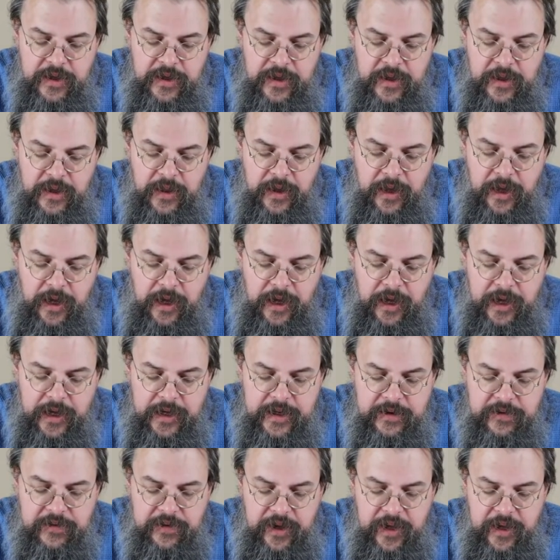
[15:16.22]
the
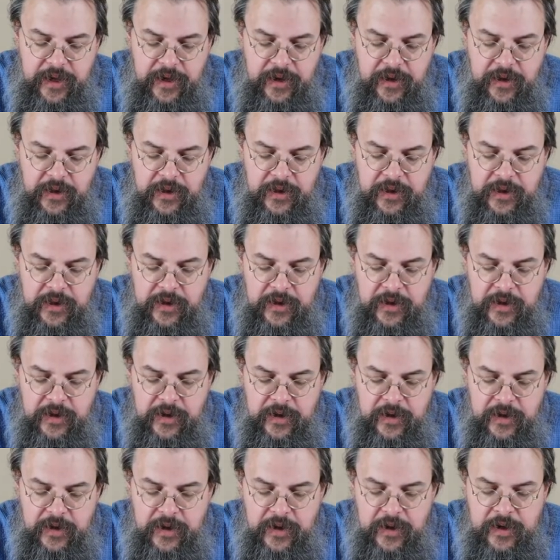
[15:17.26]
log of L,
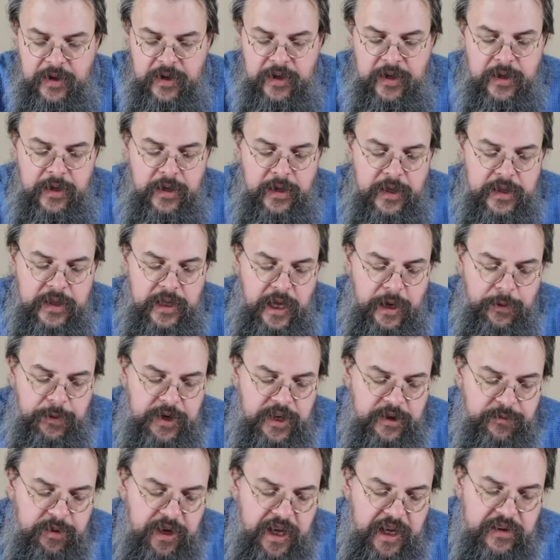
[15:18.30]
and now we
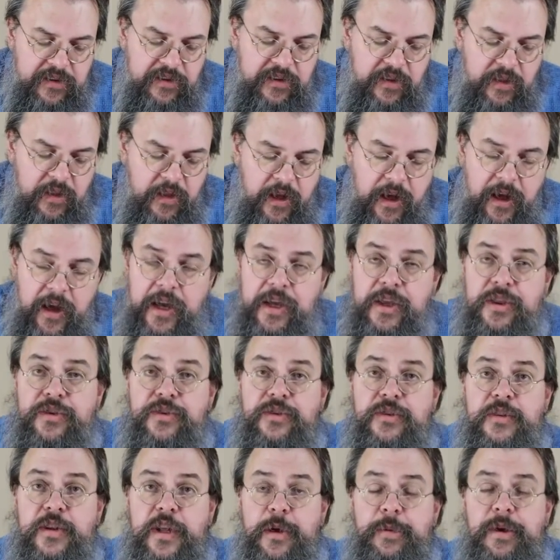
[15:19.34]
can pass log
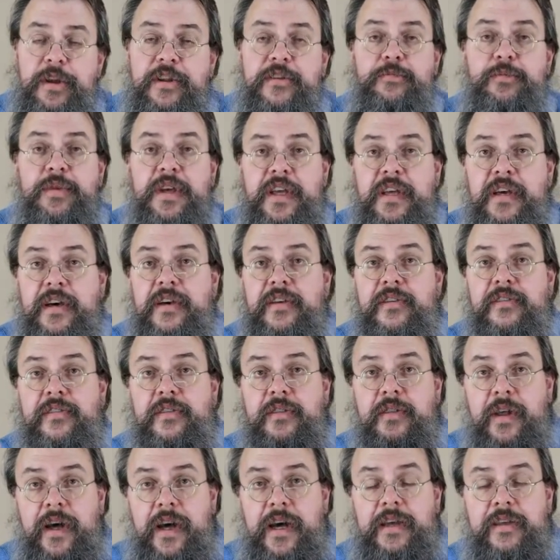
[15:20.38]
through limit because
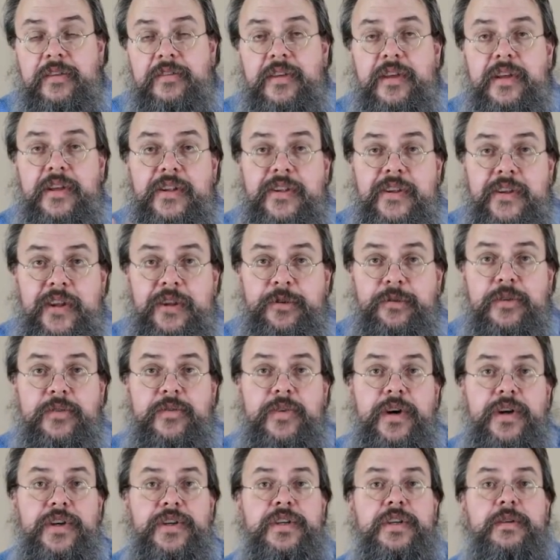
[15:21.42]
log is a continuous
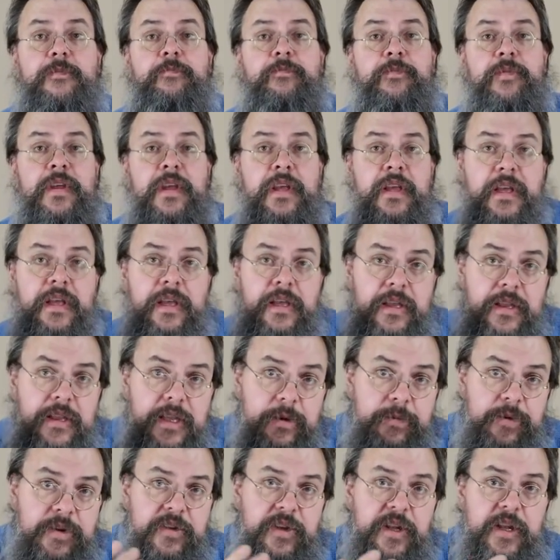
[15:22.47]
function.
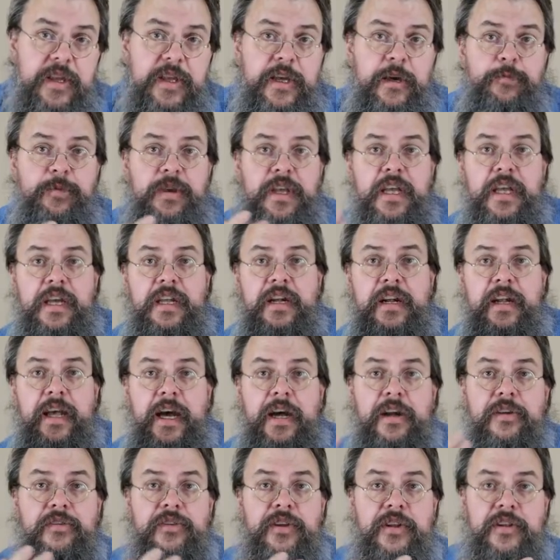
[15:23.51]
Limits can come in and
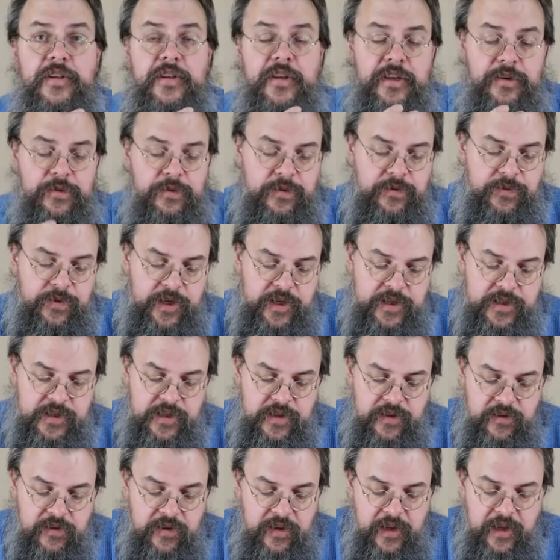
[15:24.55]
out of continuous
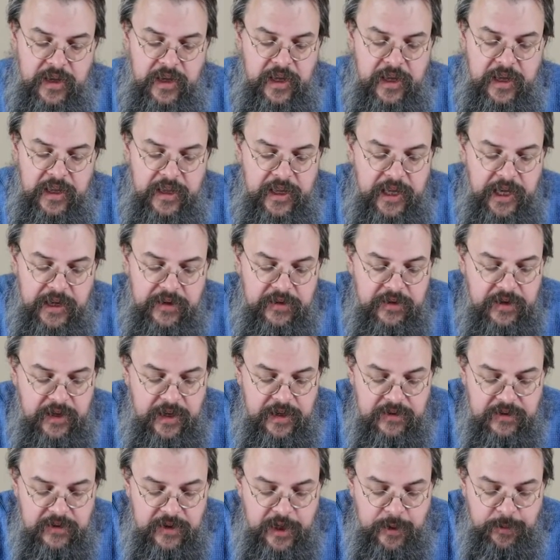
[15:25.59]
functions. That's the
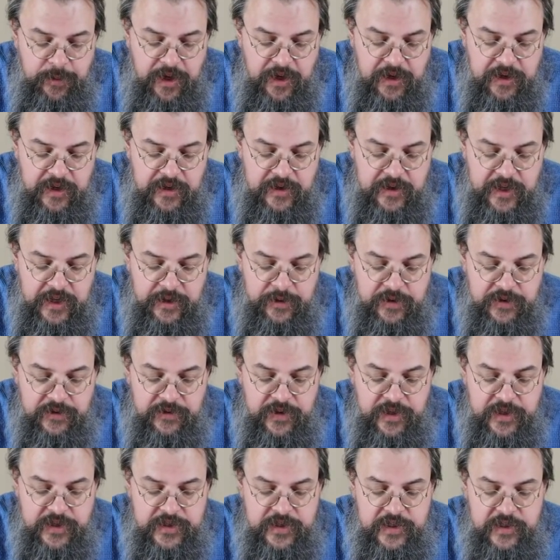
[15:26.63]
nice thing about continuous
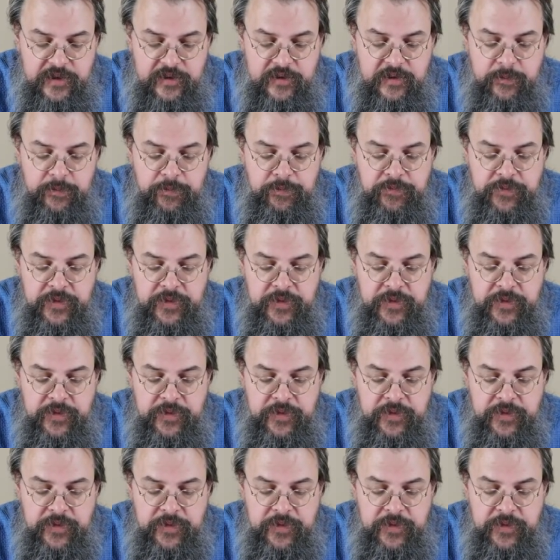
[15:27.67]
functions.